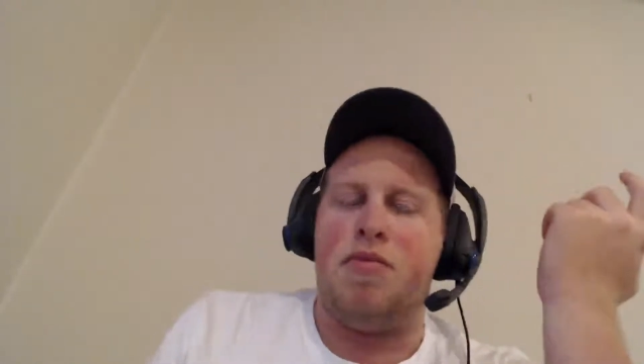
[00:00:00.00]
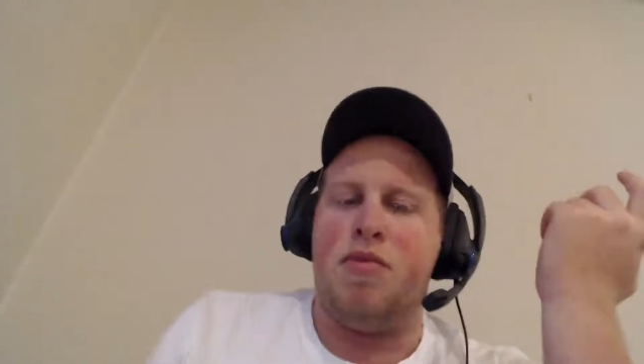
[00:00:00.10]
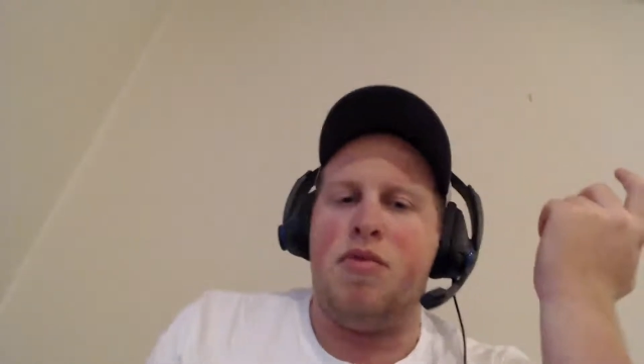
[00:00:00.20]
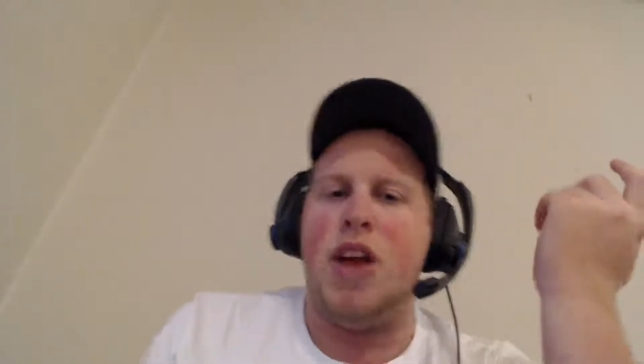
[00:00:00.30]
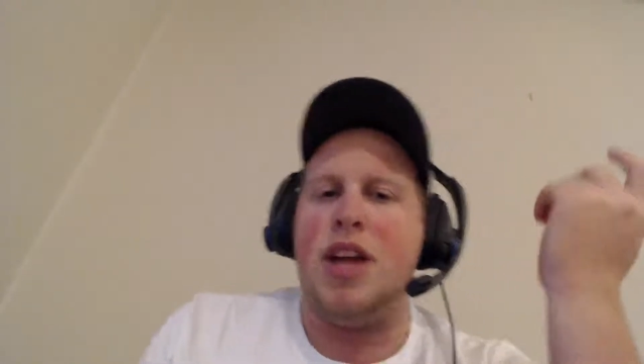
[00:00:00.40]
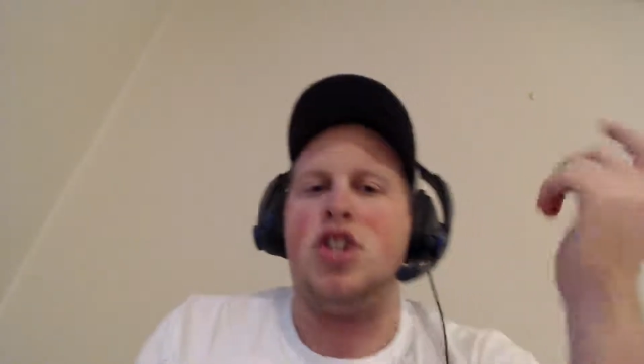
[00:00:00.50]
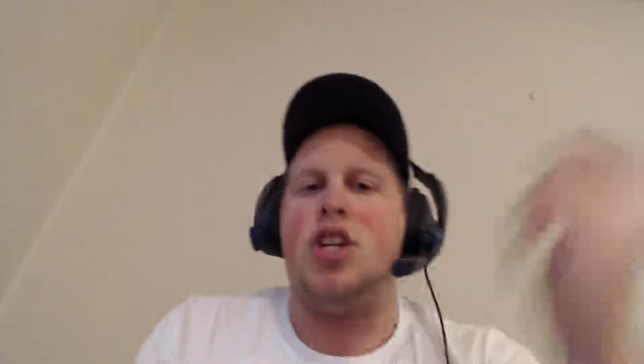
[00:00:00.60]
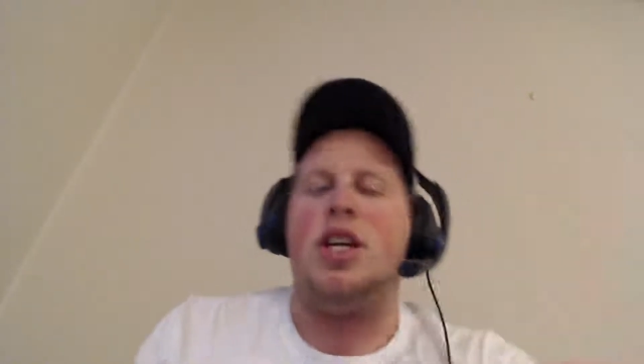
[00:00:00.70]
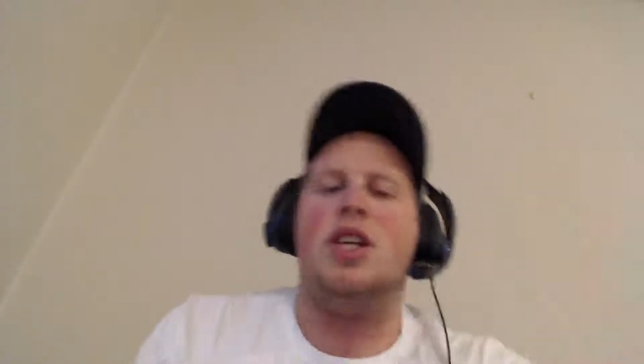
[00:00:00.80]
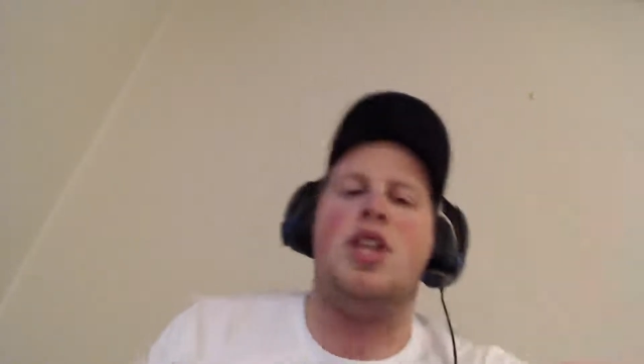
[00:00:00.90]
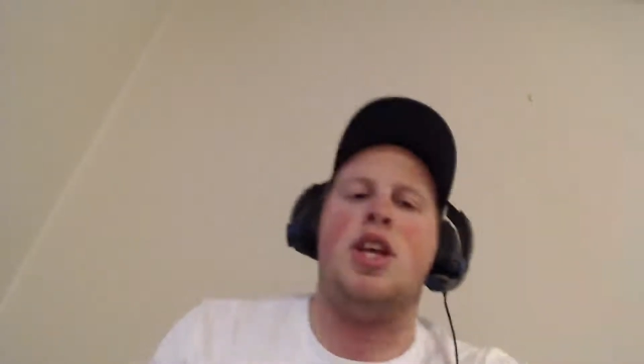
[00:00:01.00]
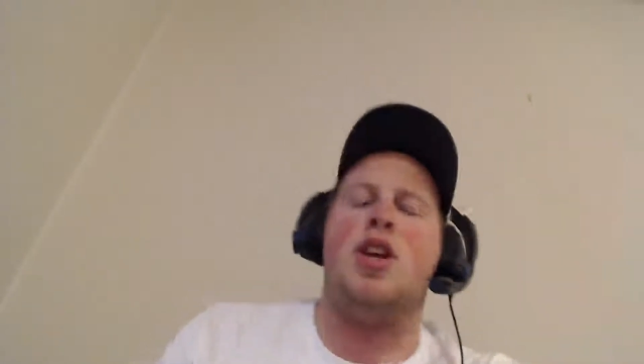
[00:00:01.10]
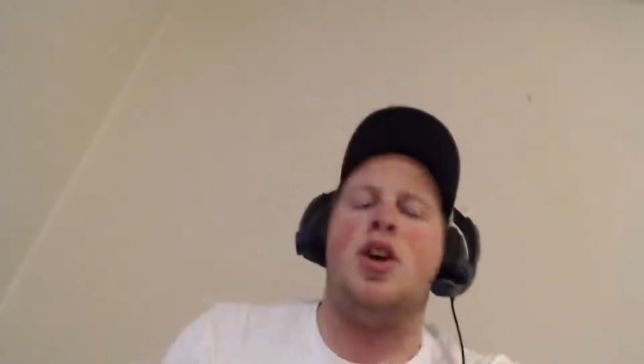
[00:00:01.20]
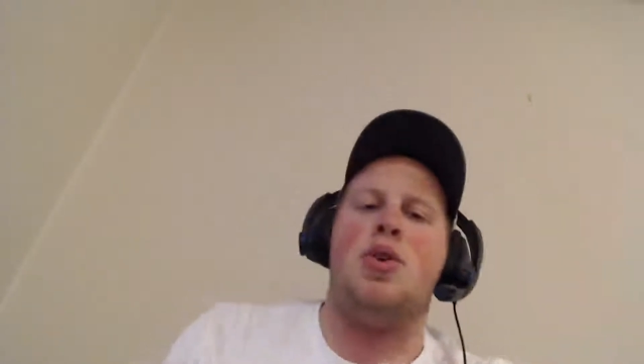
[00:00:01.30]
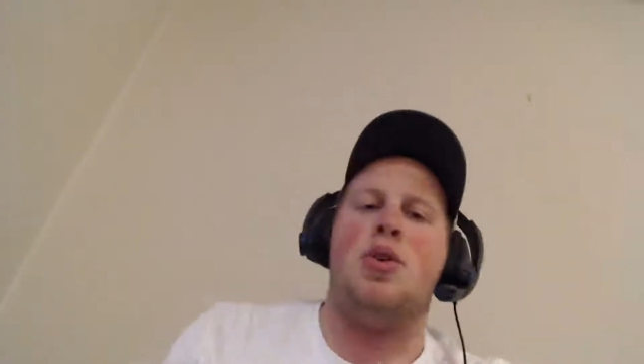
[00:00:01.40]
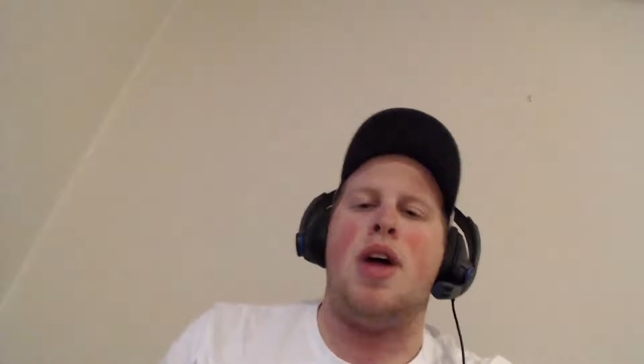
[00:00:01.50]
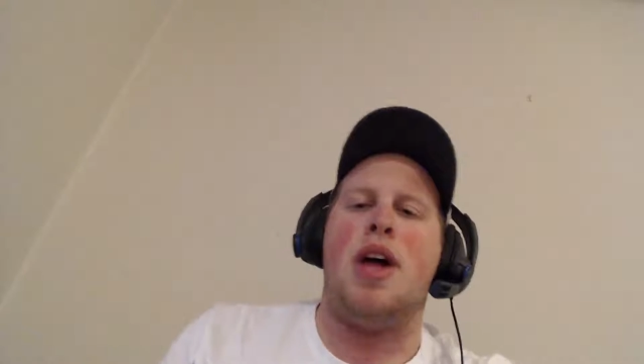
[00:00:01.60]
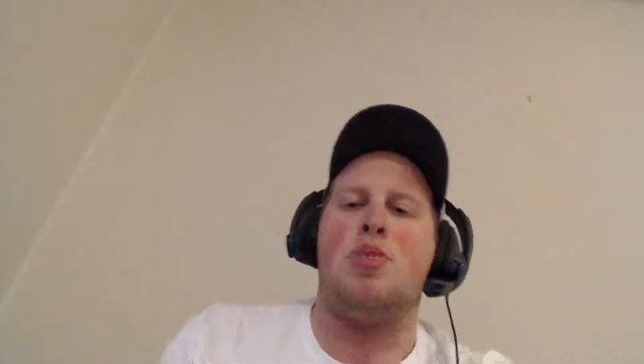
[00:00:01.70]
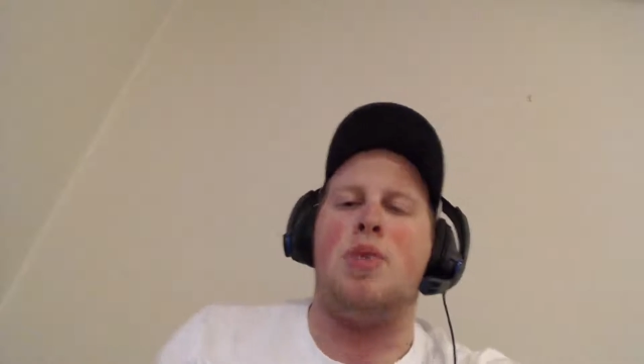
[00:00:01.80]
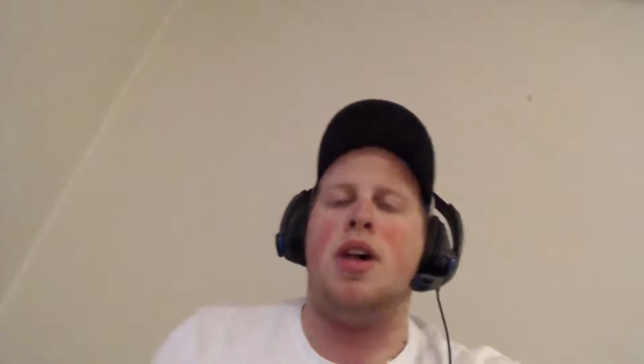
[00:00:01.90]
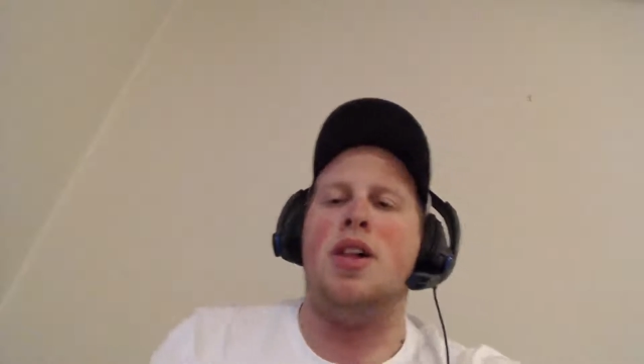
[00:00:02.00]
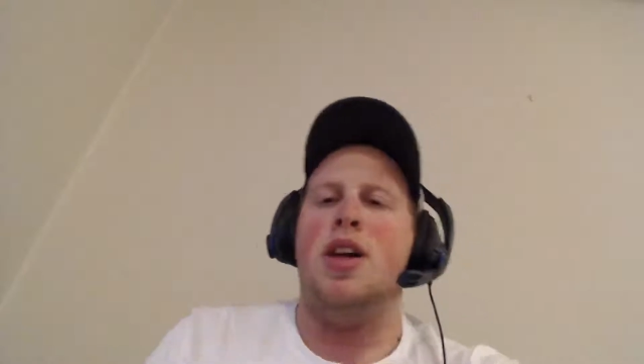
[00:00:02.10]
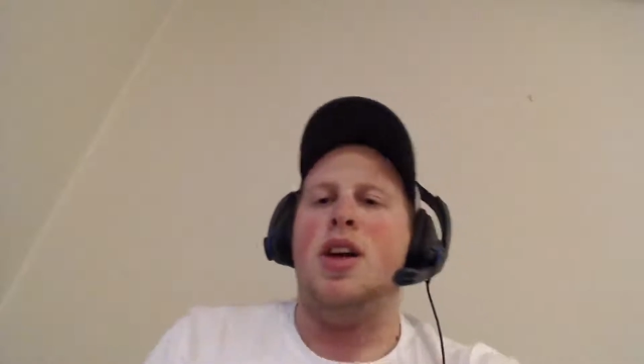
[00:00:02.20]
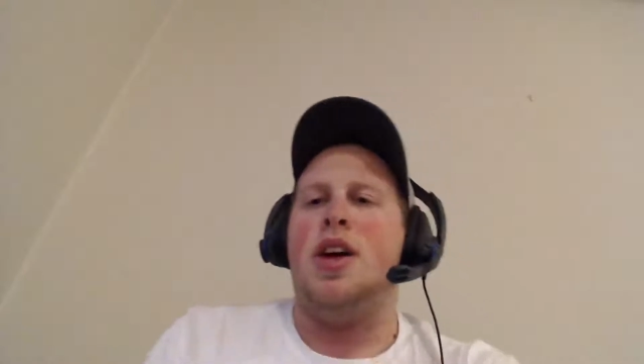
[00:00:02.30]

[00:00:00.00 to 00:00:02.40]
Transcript: fake cheese, they can go do that as well,